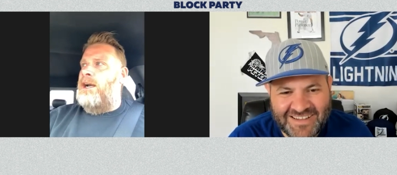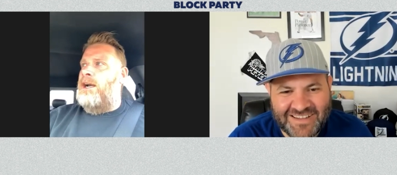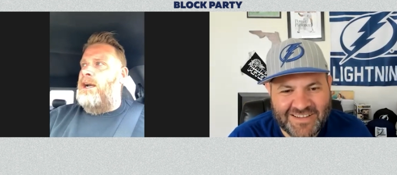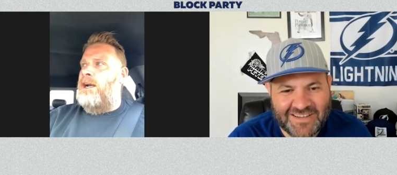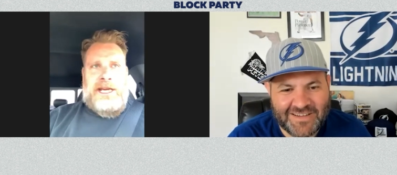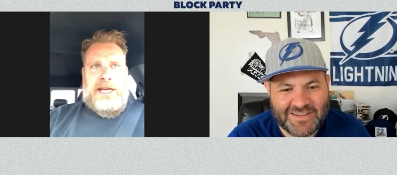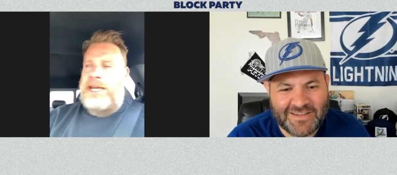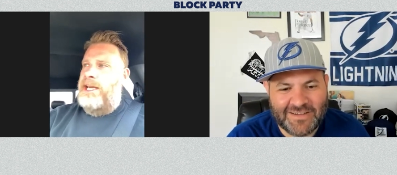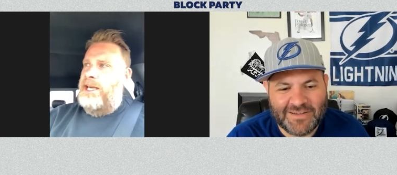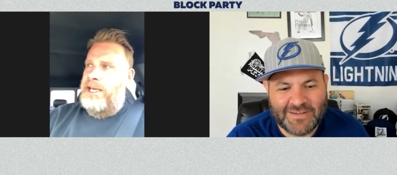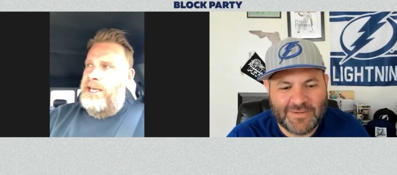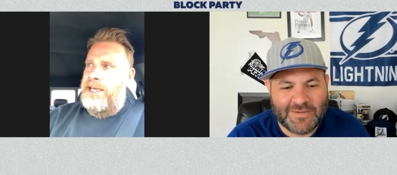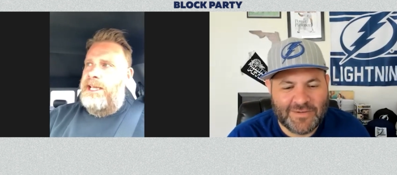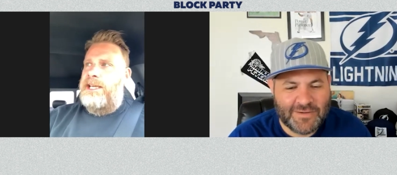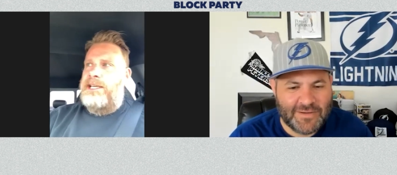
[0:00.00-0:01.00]
Speaker 1: guy was singing,
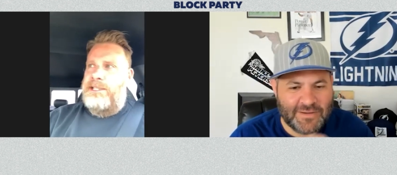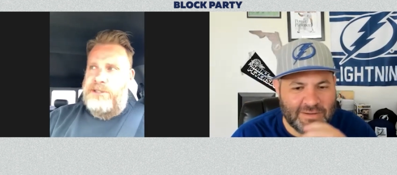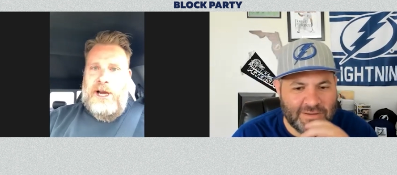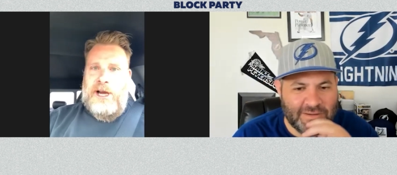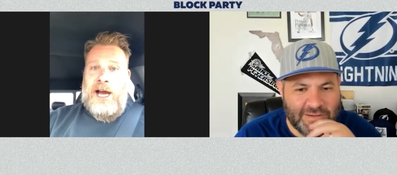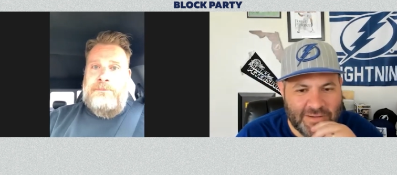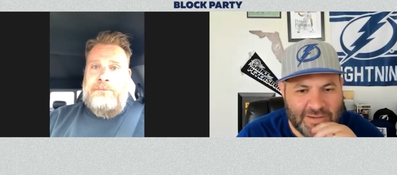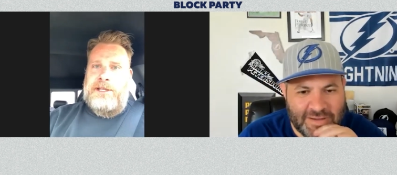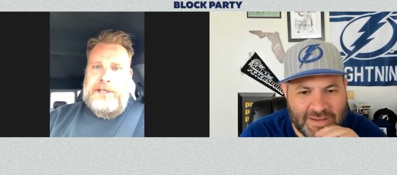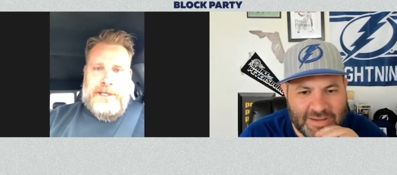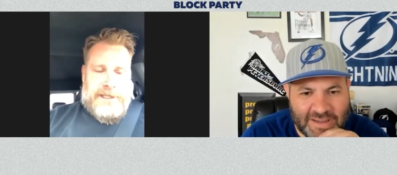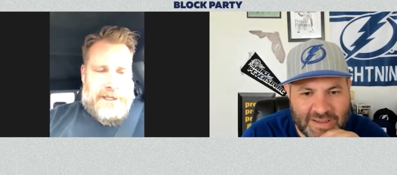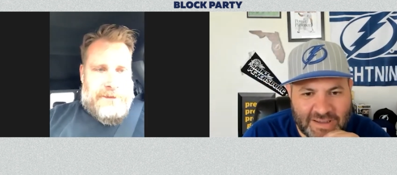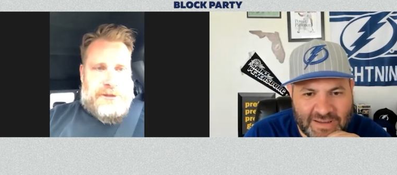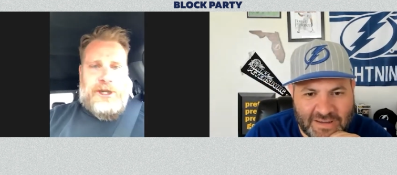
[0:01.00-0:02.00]
and then he stopped,
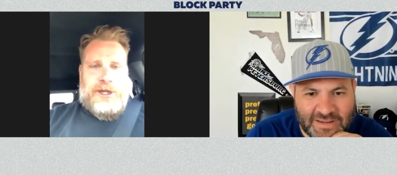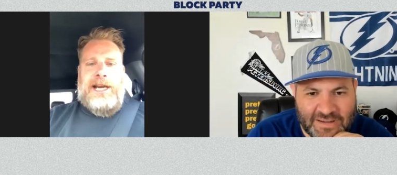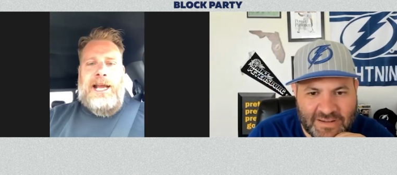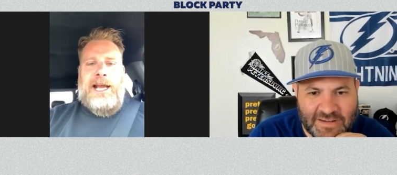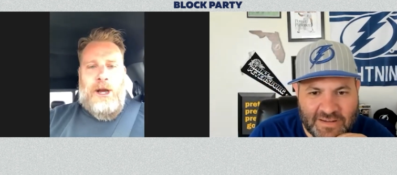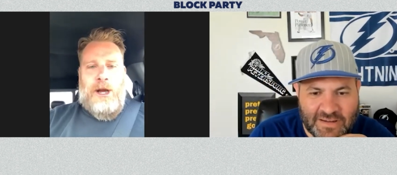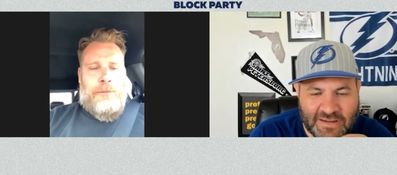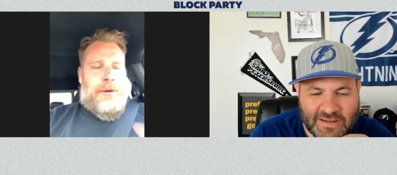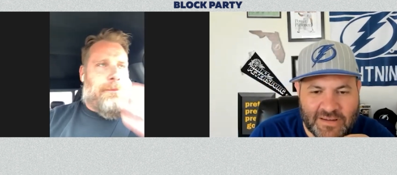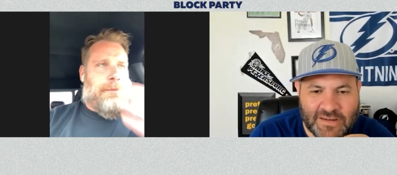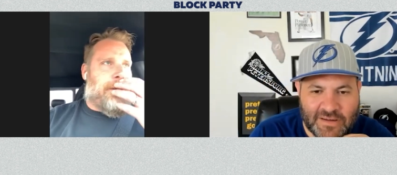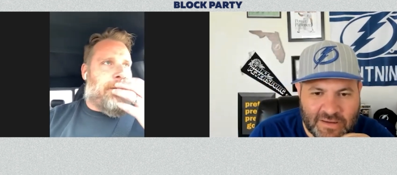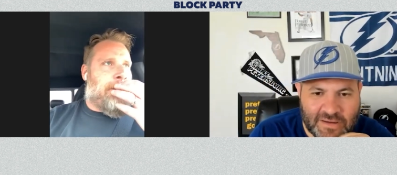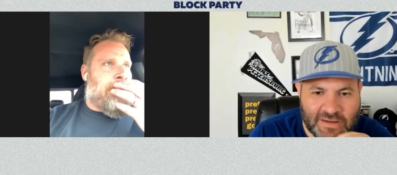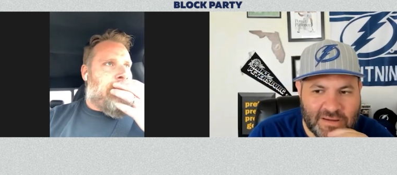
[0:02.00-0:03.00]
and he was trying to help him,
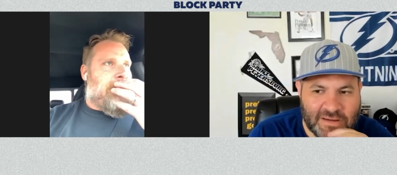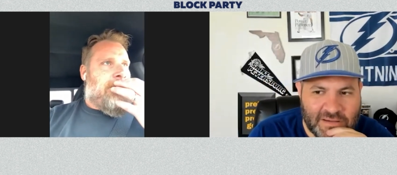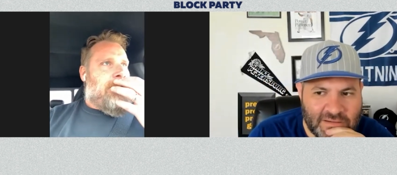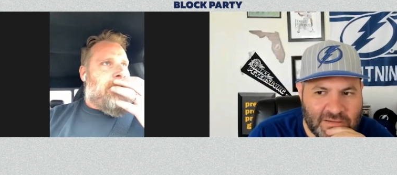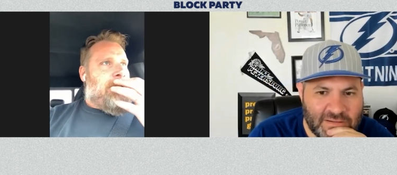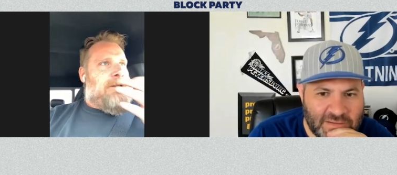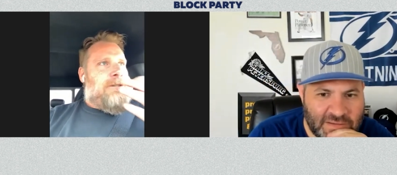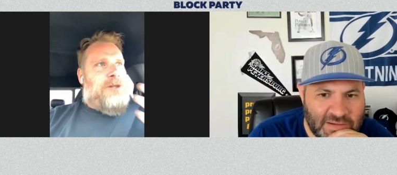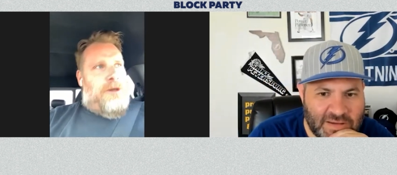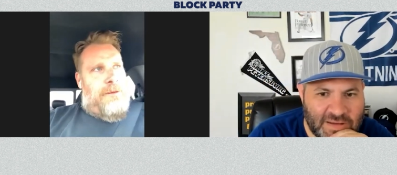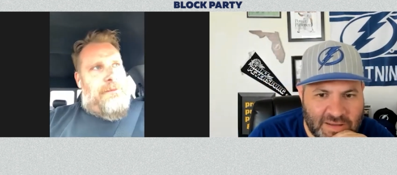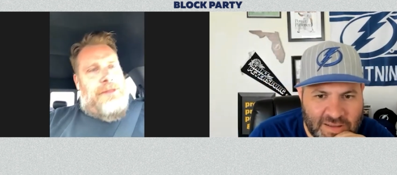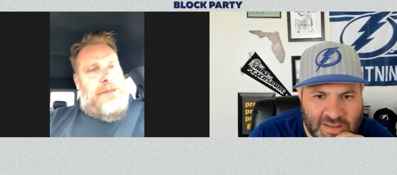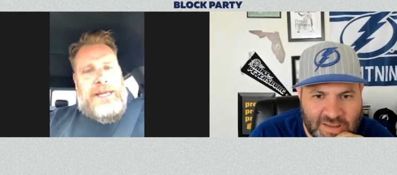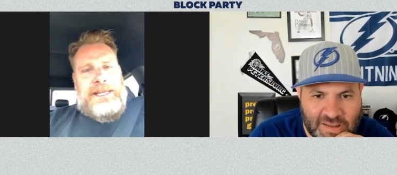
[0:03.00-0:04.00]
and. So
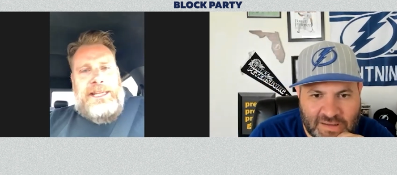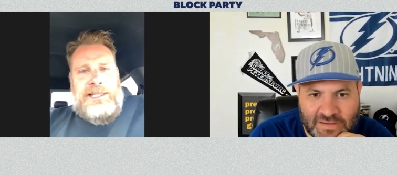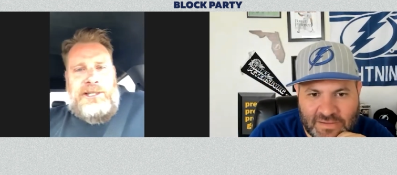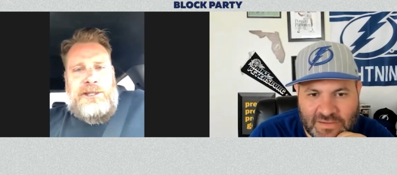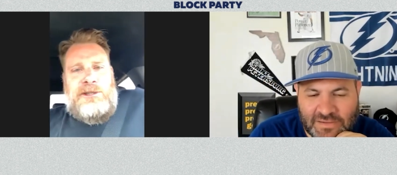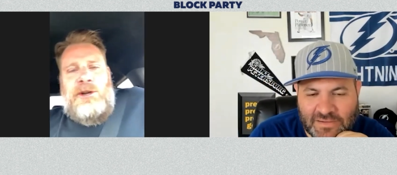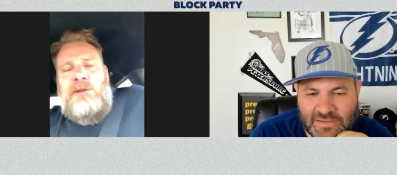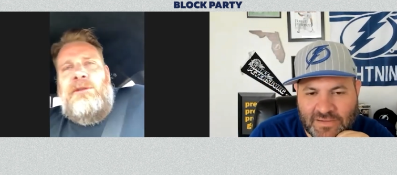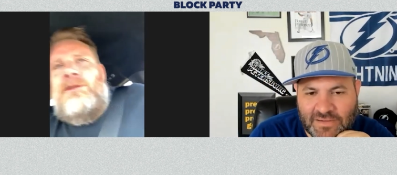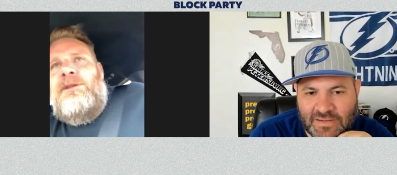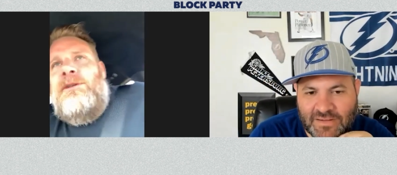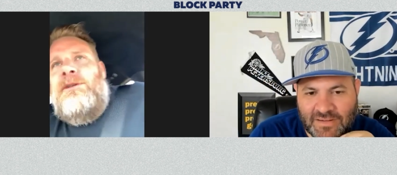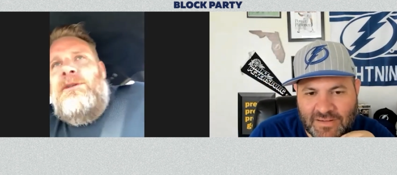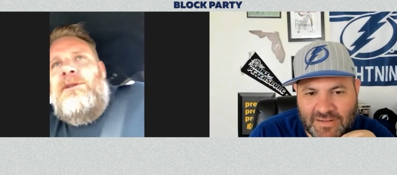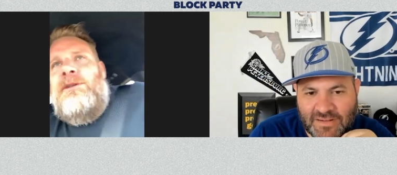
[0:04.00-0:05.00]
I'm like, this is going through
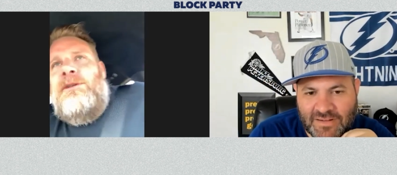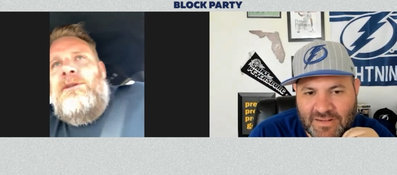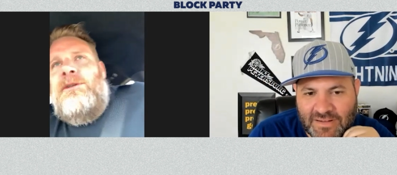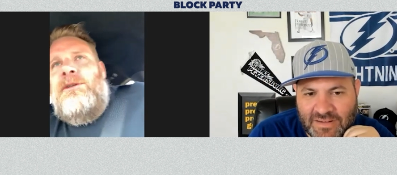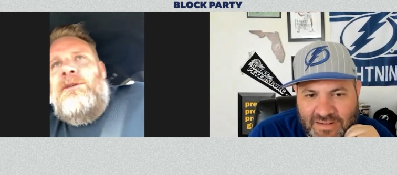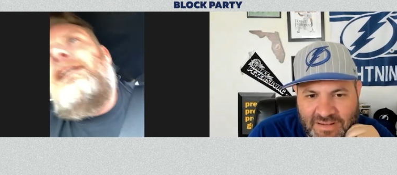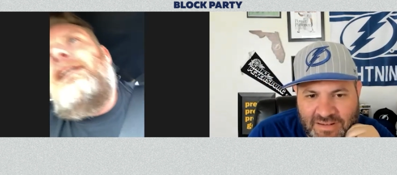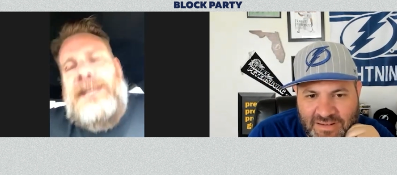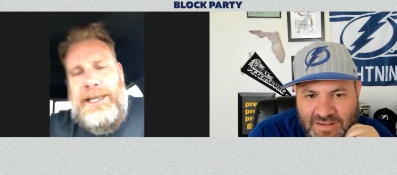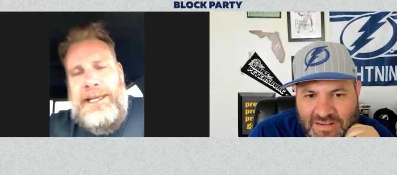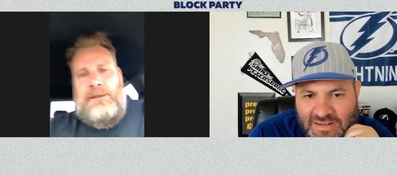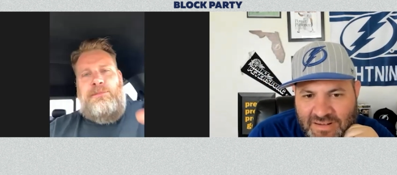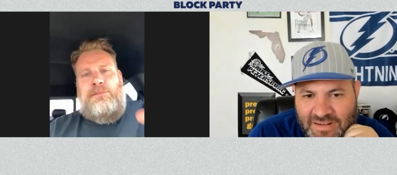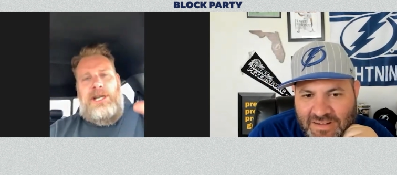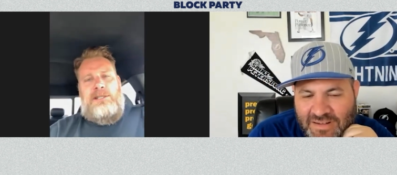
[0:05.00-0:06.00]
my mind, not at
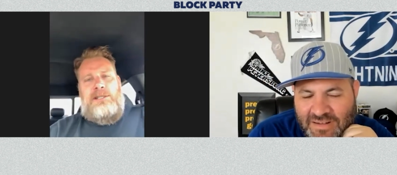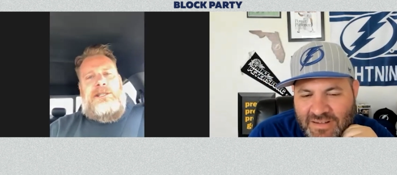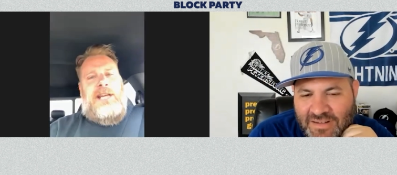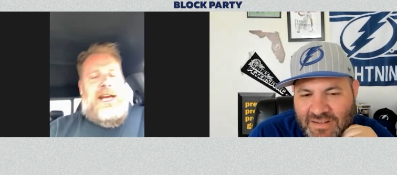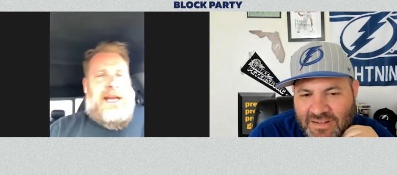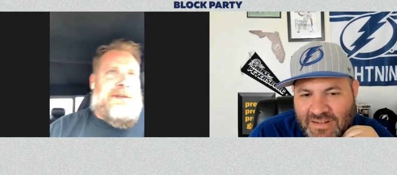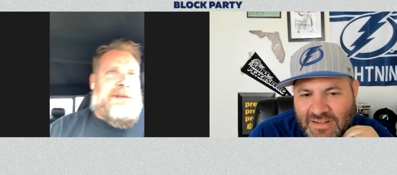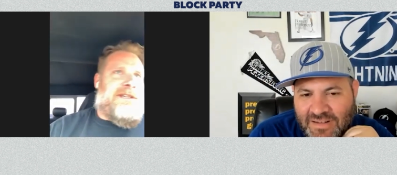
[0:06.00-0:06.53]
the present time